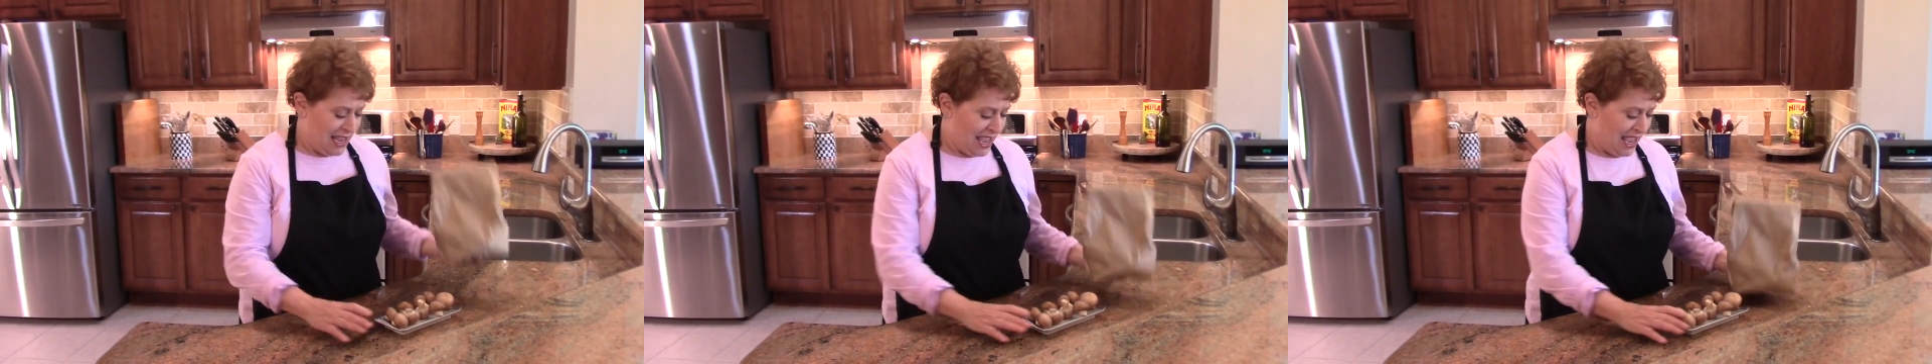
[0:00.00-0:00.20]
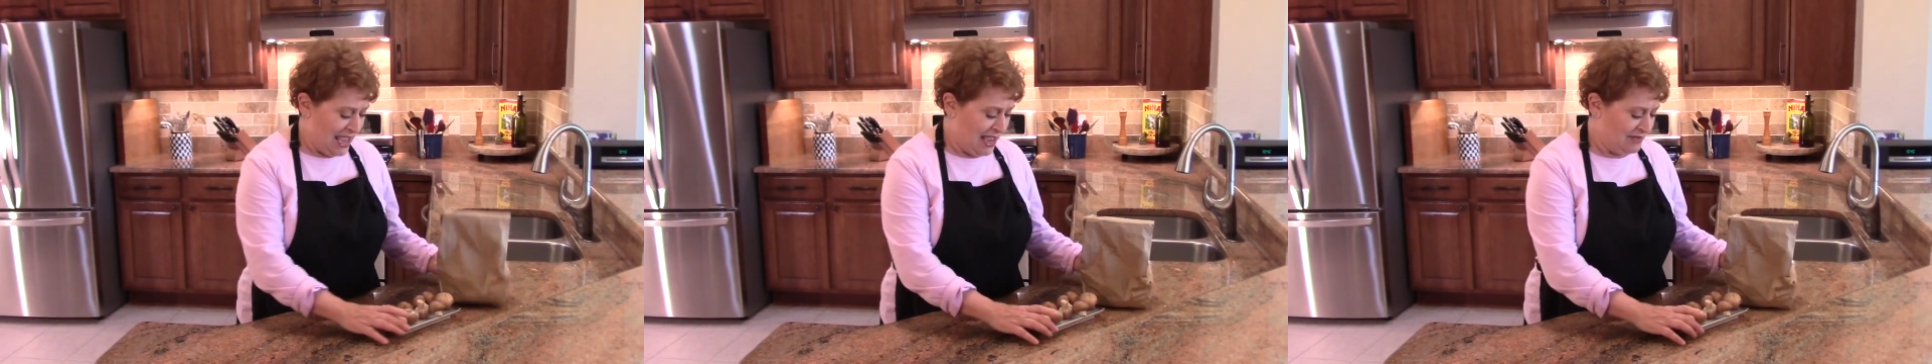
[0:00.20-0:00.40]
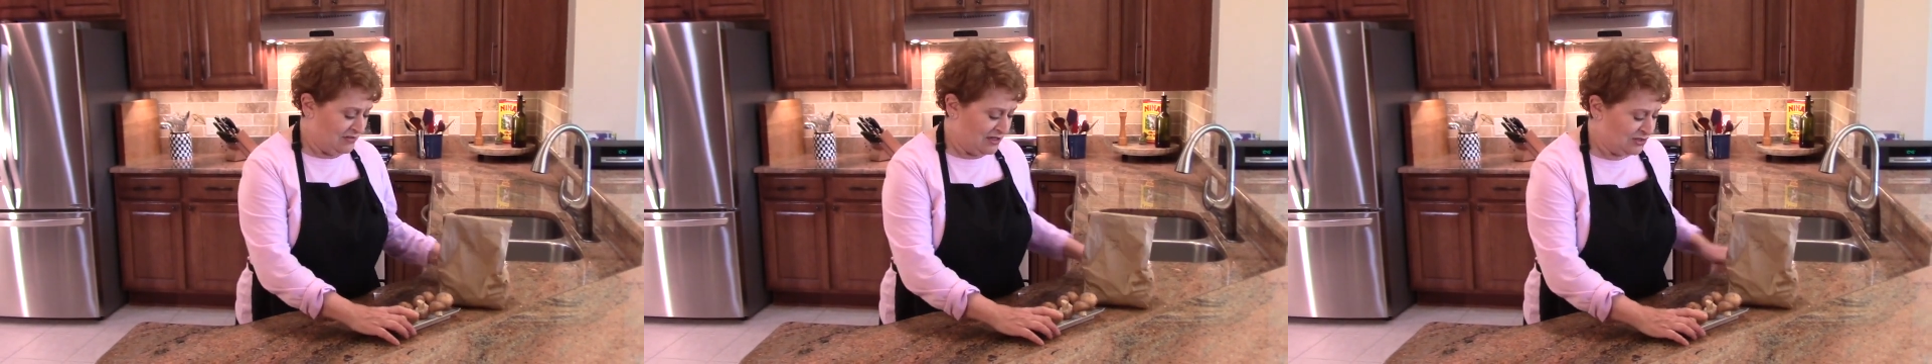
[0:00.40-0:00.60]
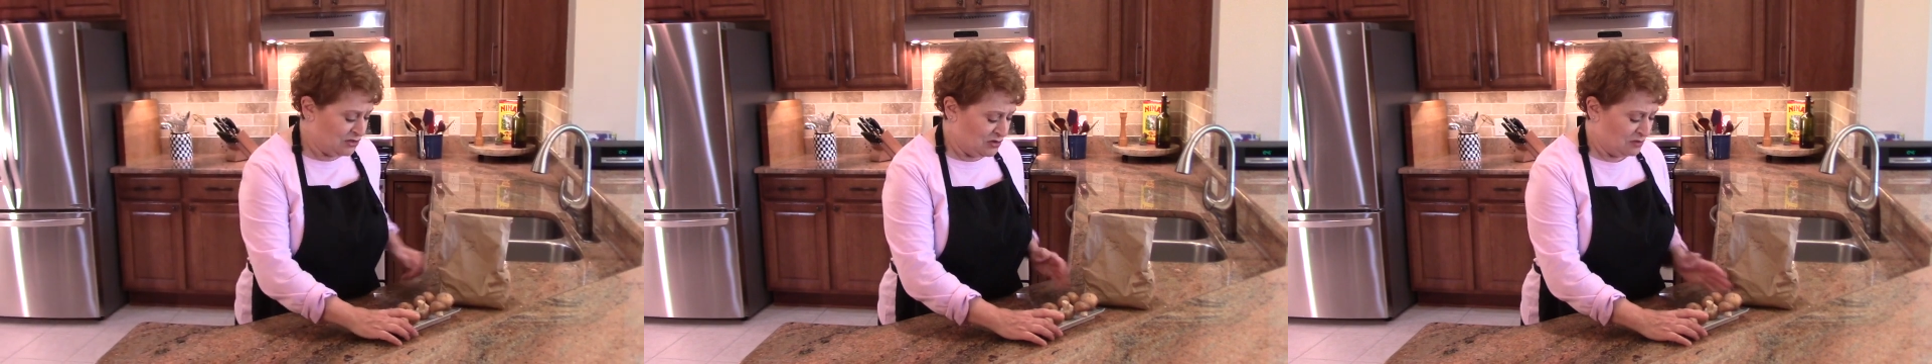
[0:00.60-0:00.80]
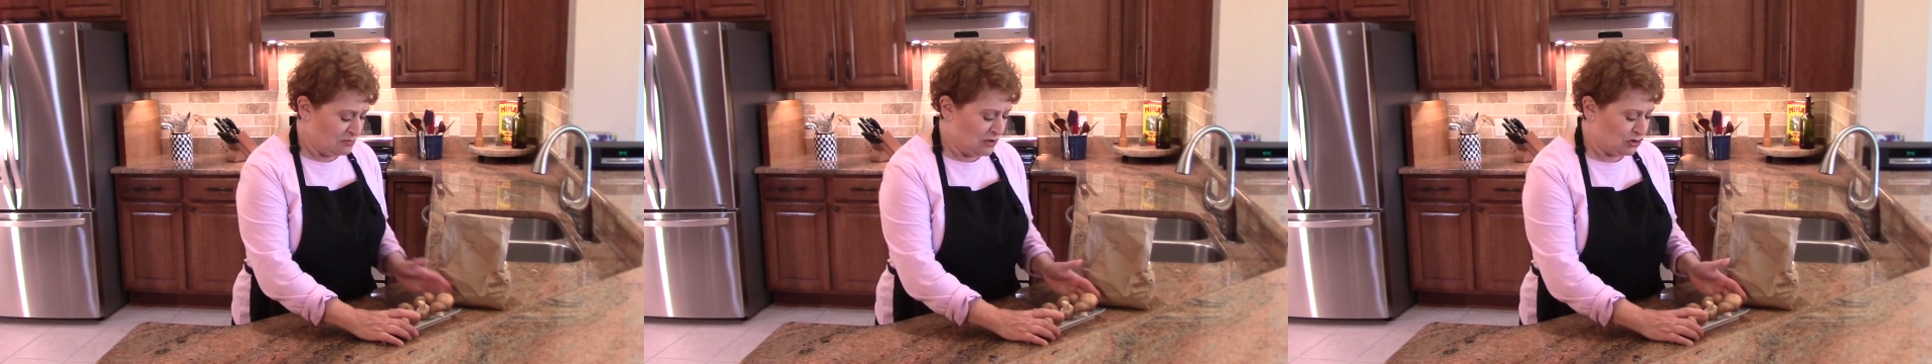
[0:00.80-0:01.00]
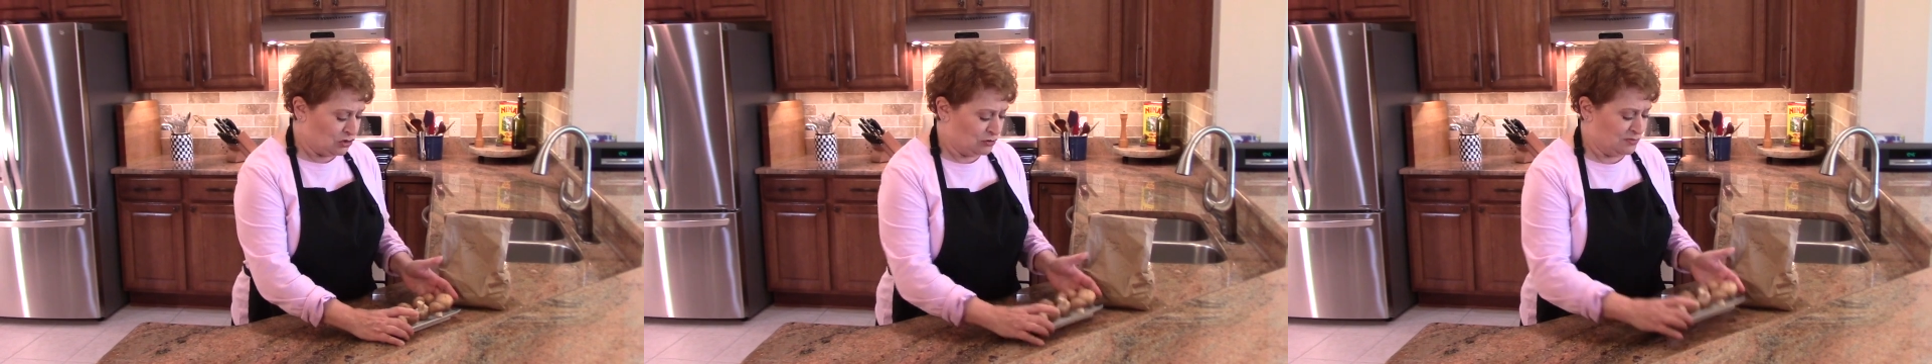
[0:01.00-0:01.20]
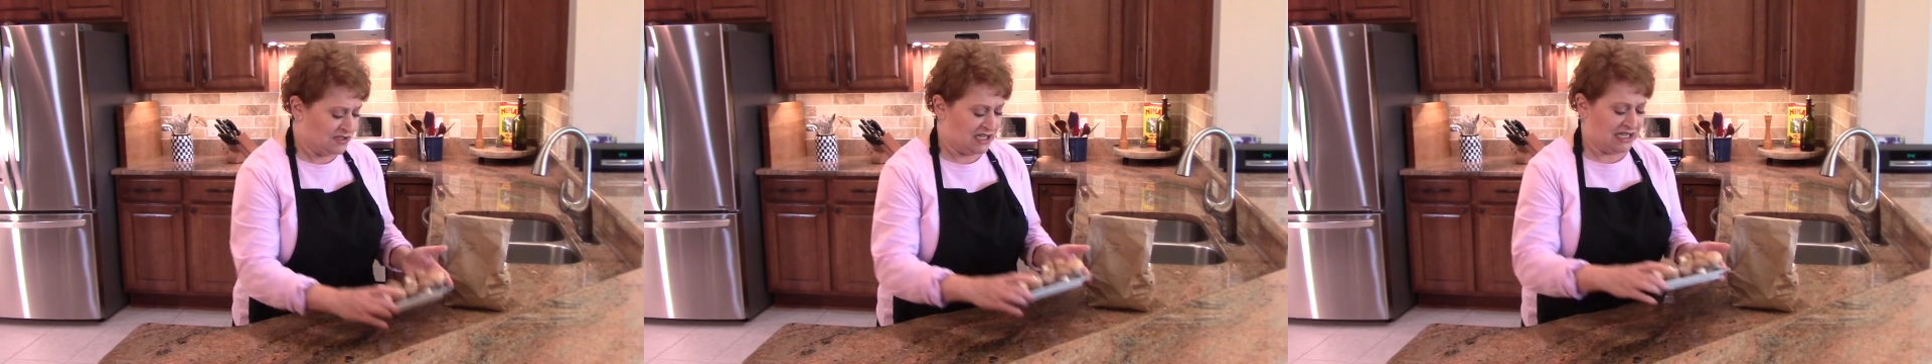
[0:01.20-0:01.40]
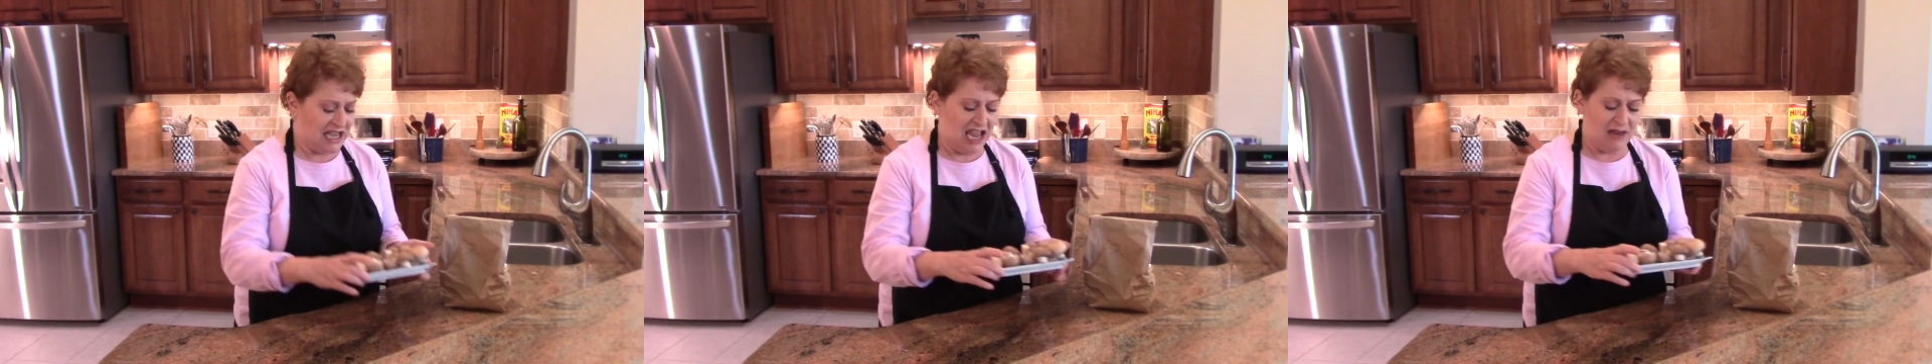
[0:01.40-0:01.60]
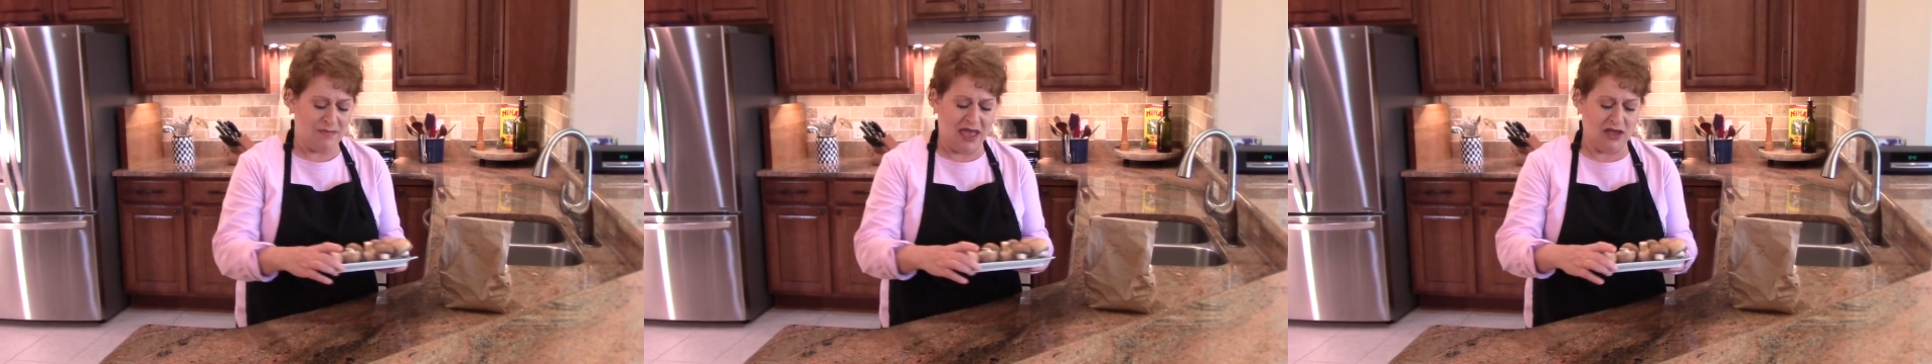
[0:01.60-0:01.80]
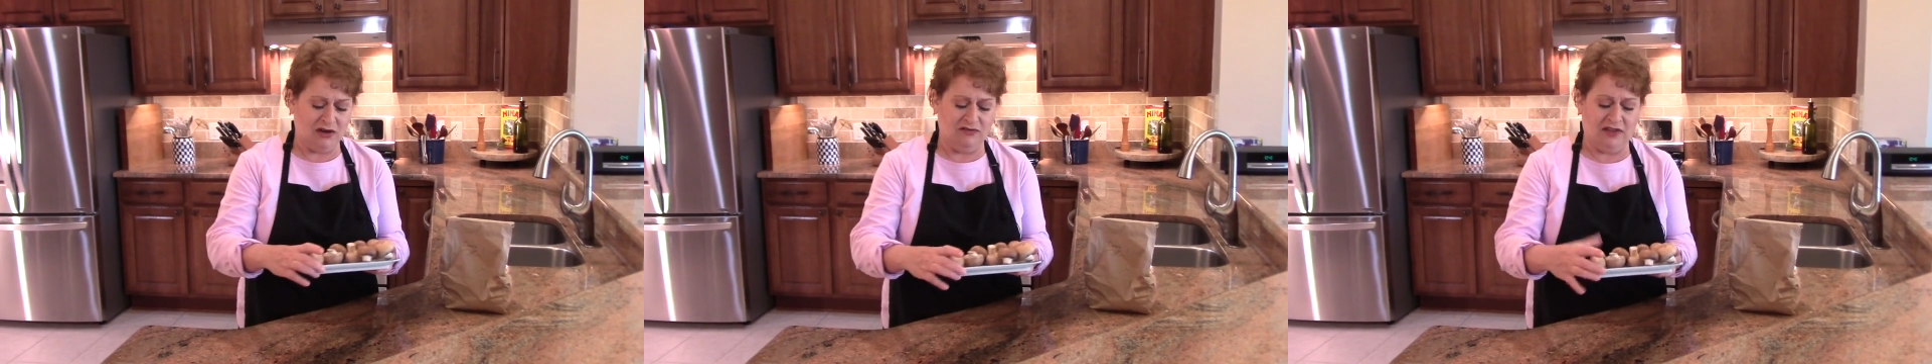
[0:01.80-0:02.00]
and these are the mushrooms that came
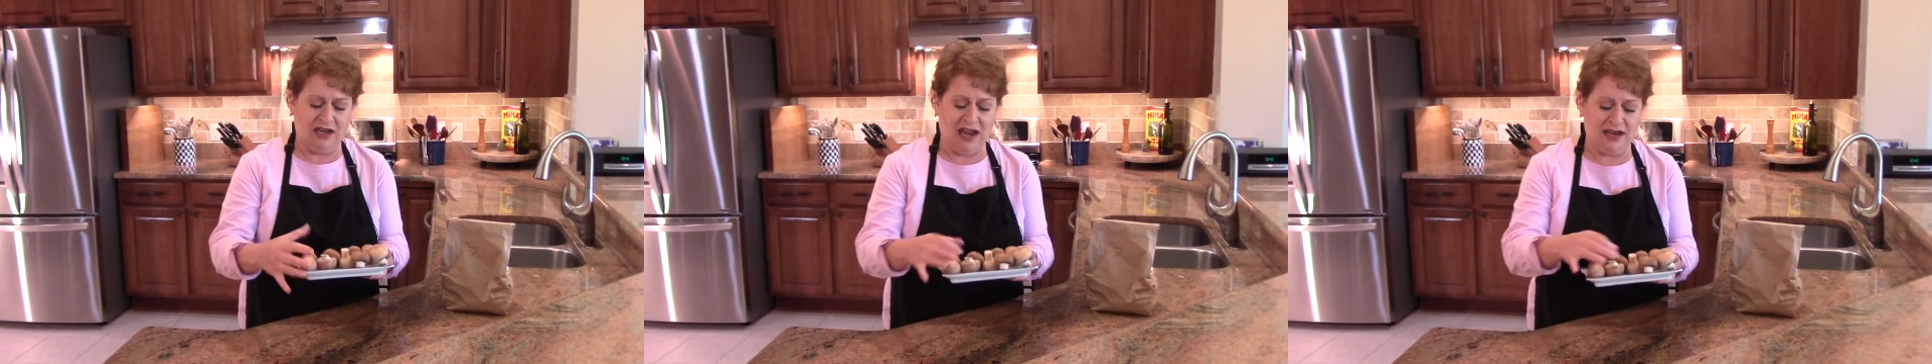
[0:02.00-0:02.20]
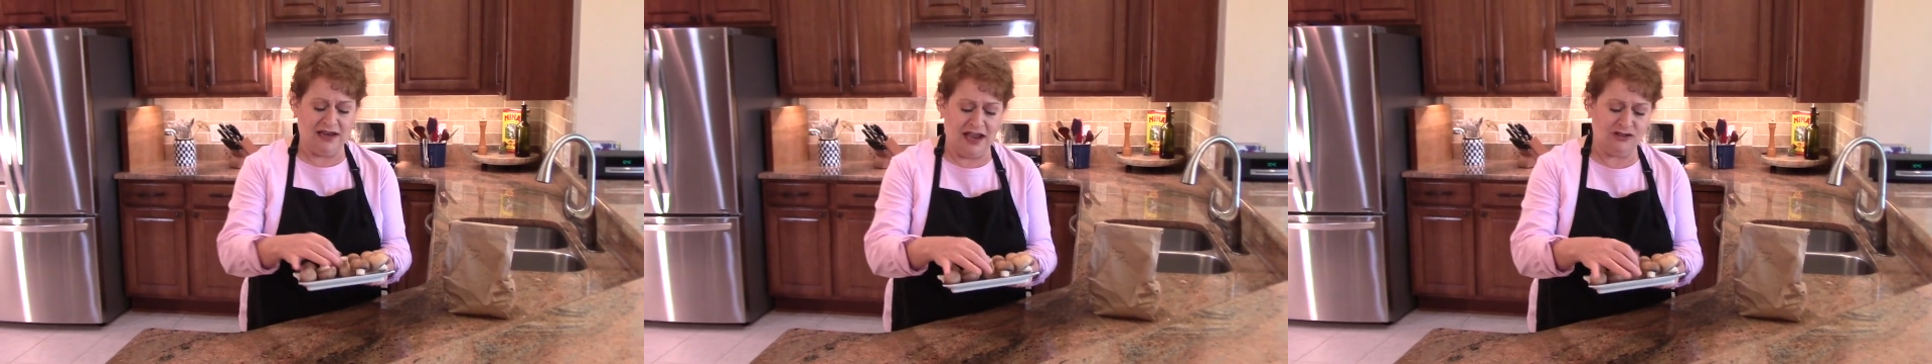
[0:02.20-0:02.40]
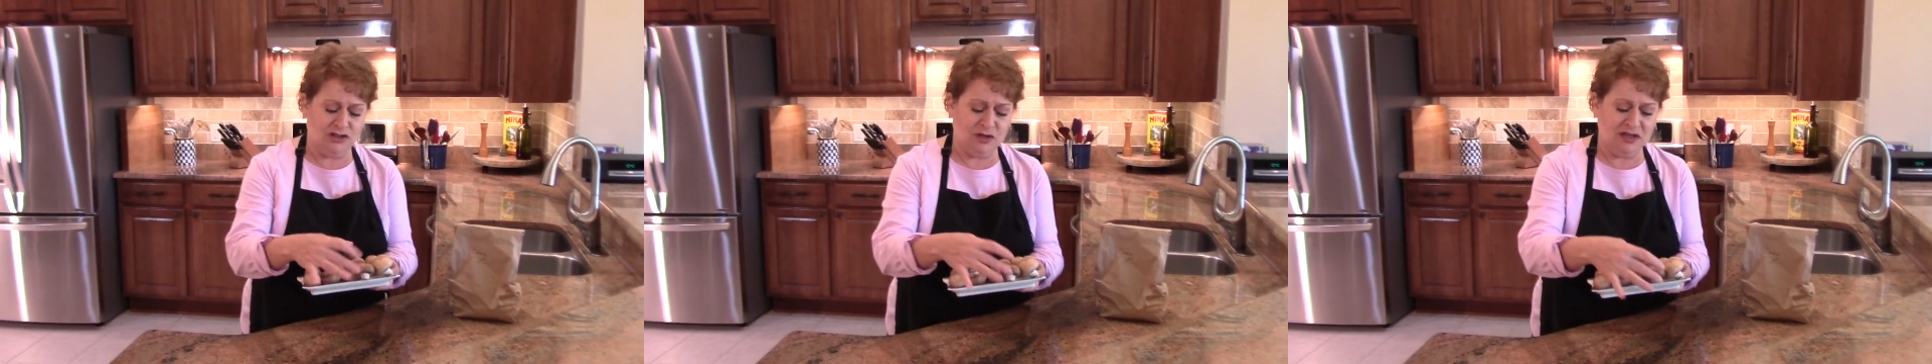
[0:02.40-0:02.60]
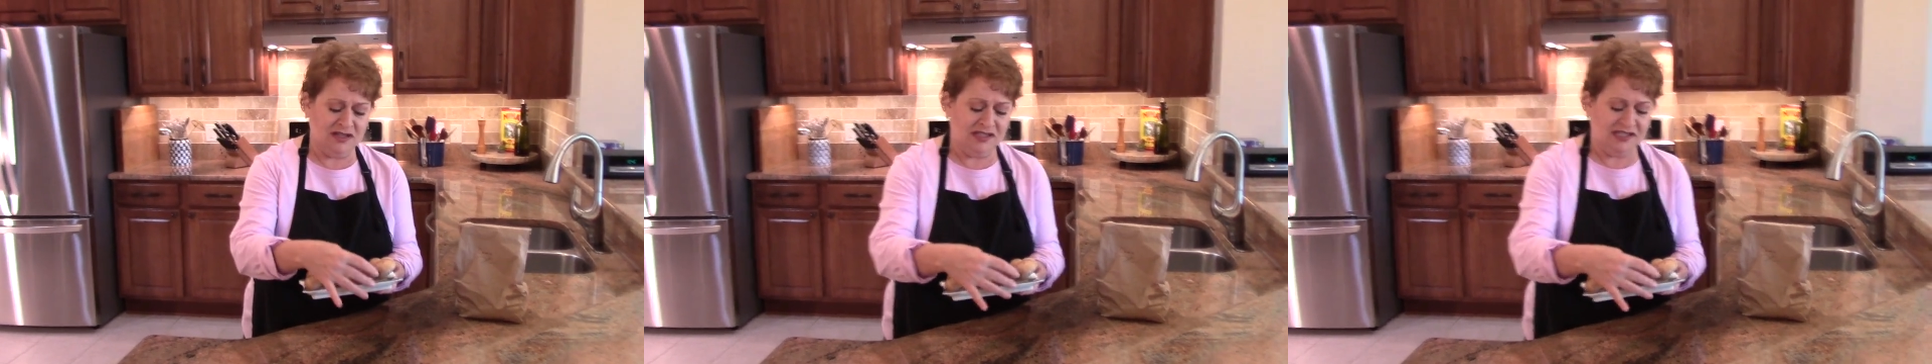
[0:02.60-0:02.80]
out of it. And as you can